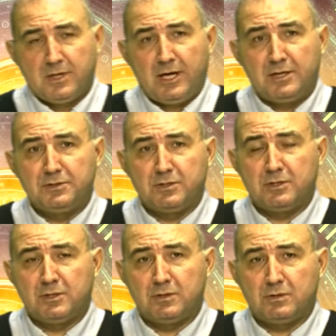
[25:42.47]
and
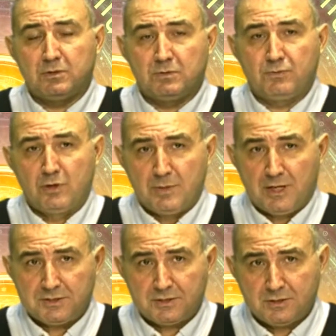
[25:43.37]
from
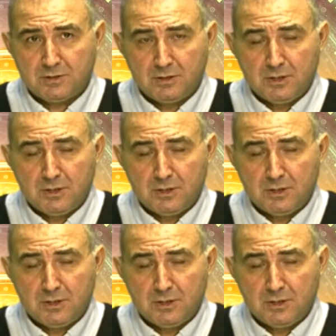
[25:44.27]
us.